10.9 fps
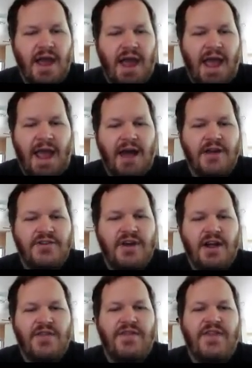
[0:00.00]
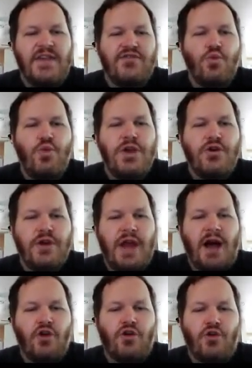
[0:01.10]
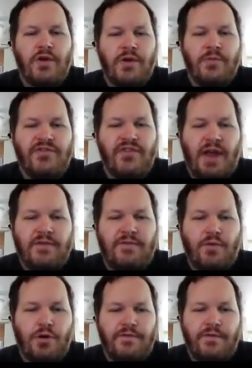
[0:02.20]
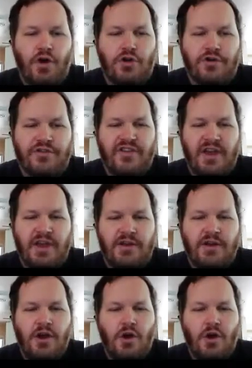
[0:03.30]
And these weird algorithms like Ford Fulkerson,